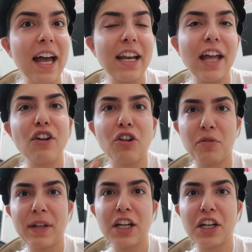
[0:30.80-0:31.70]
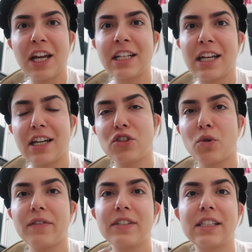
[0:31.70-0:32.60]
then I thought it would be a good idea to
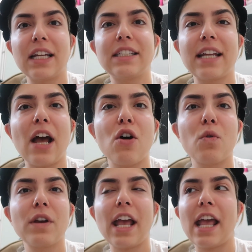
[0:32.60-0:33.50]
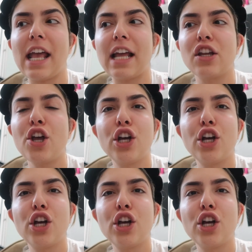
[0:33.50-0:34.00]
sort of sit down and